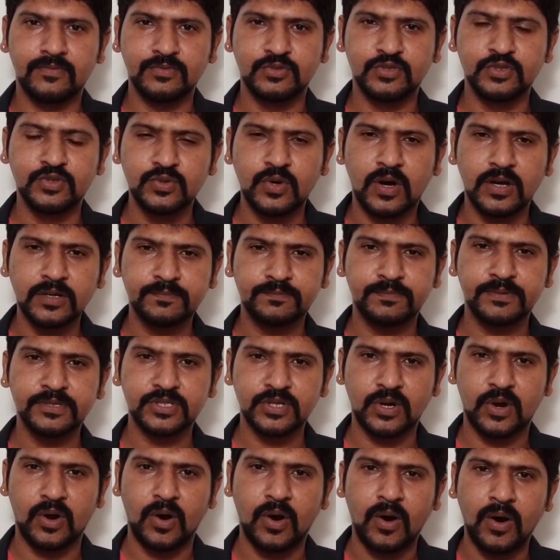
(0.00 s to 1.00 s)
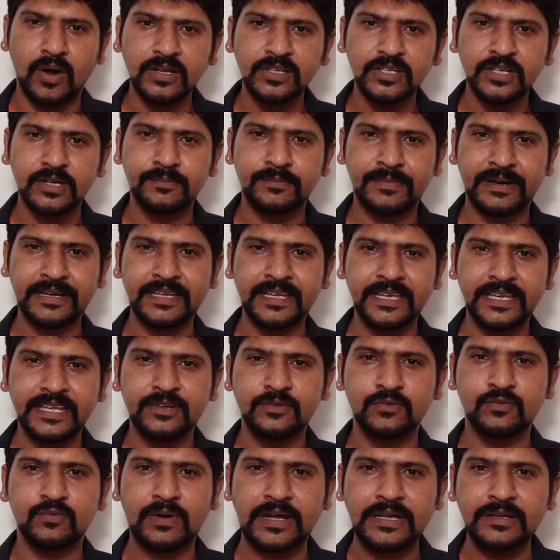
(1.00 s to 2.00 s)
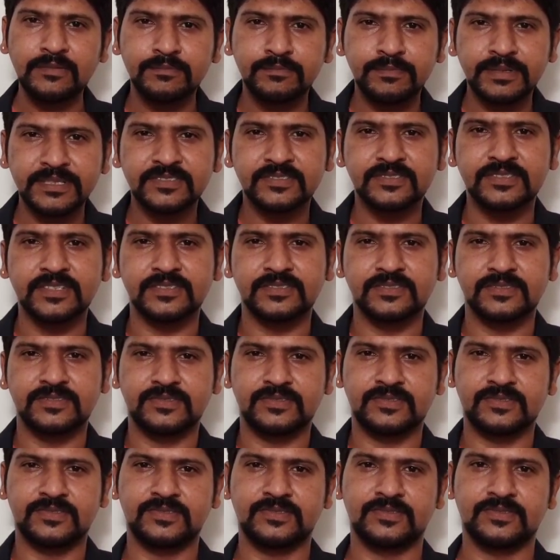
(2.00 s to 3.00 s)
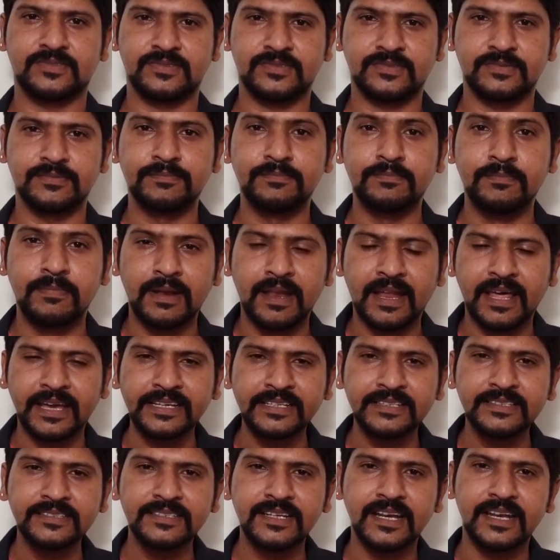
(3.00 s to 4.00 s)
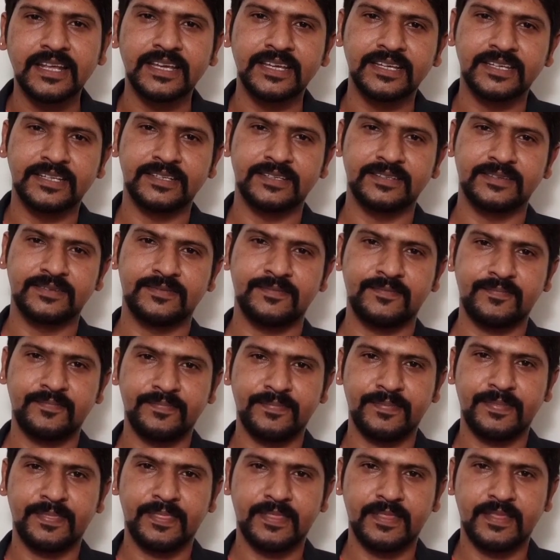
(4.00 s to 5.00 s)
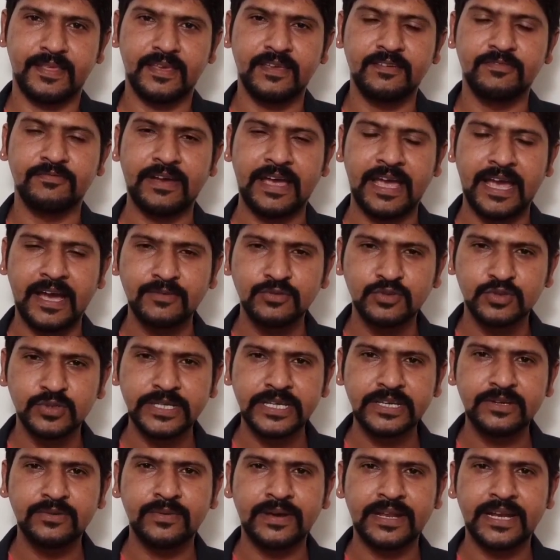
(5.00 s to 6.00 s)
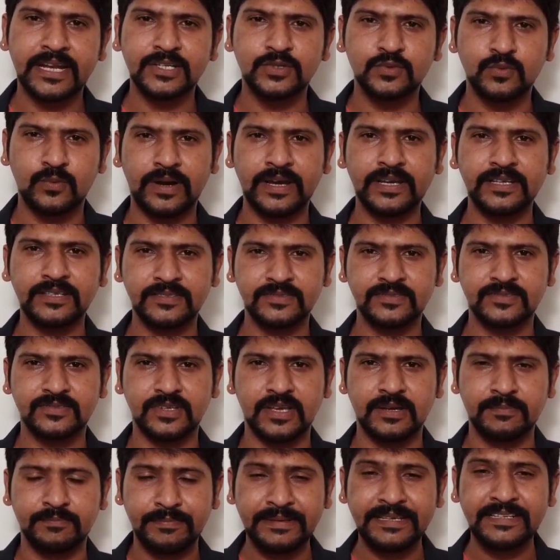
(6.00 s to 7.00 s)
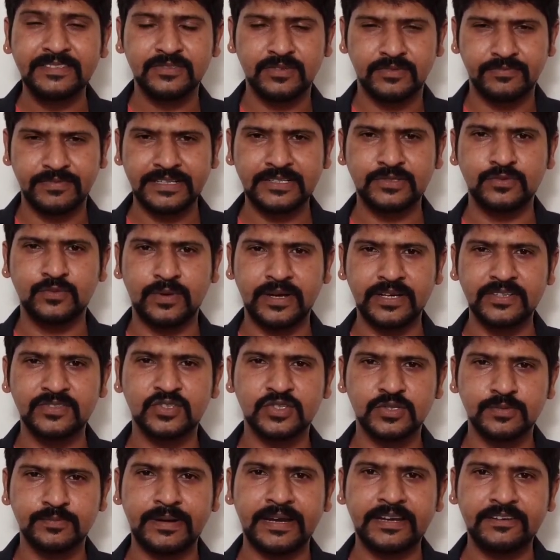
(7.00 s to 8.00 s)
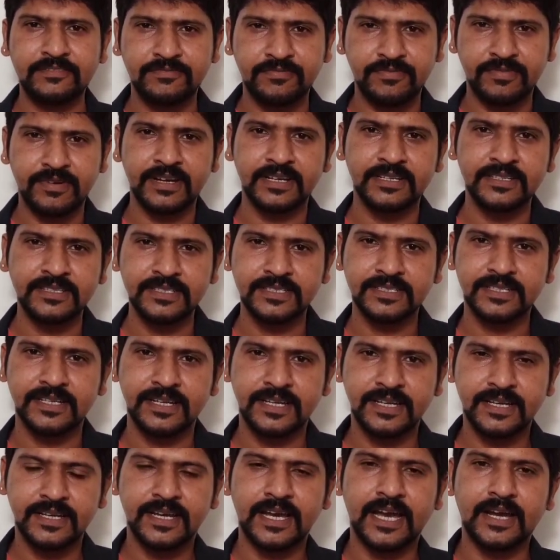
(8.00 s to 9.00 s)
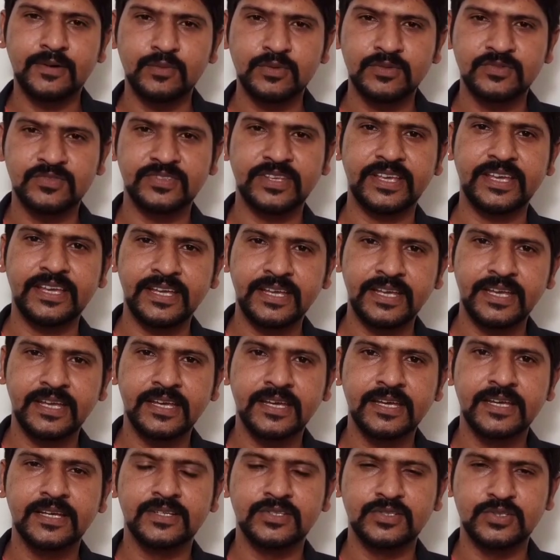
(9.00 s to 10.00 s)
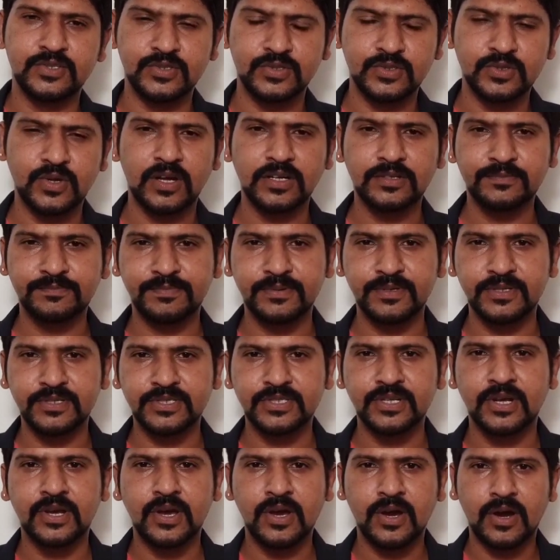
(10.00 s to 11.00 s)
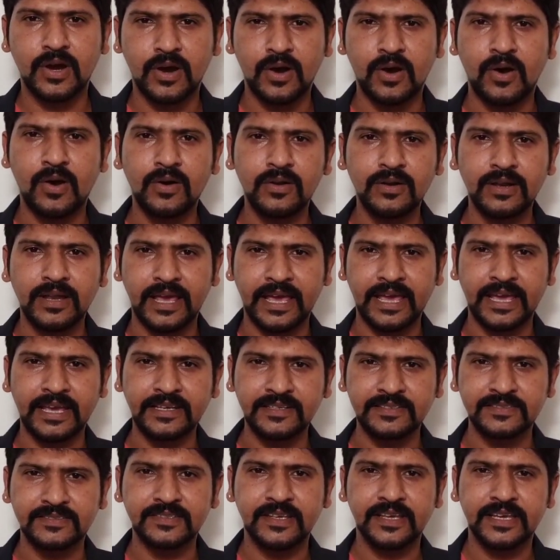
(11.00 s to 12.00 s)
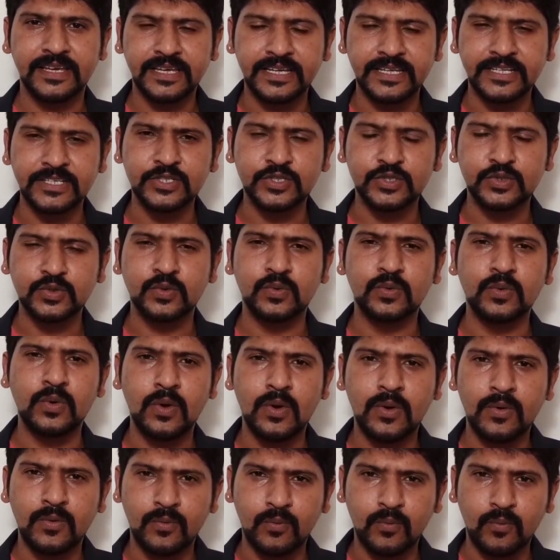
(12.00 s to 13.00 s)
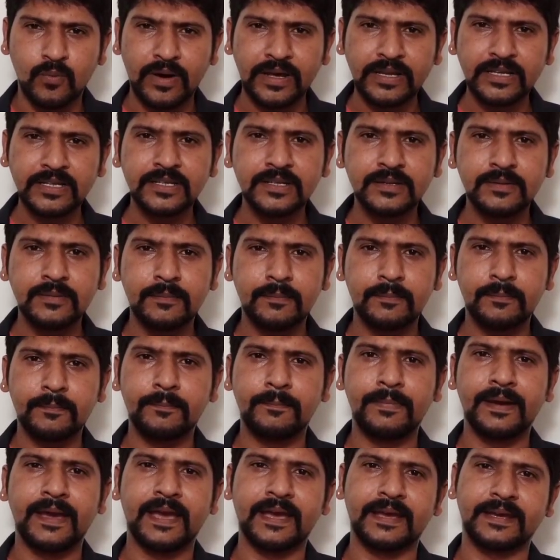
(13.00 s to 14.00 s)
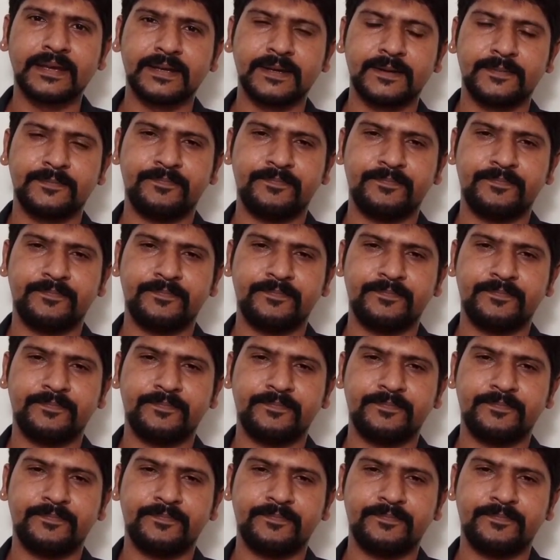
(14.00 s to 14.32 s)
Do not put all your money in one business blindly. If I have to give a piece of advice to my friend, I would say, do not put all eggs into one bag.